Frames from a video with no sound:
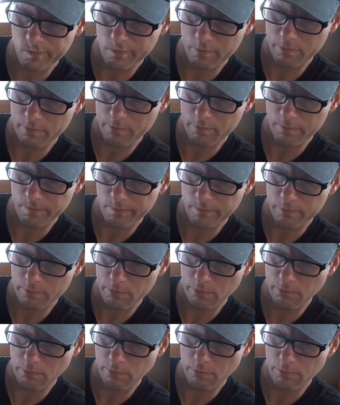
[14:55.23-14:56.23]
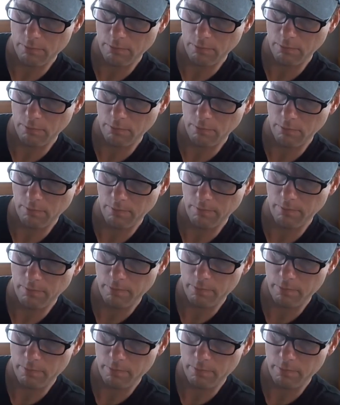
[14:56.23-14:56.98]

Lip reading: Nothing is said.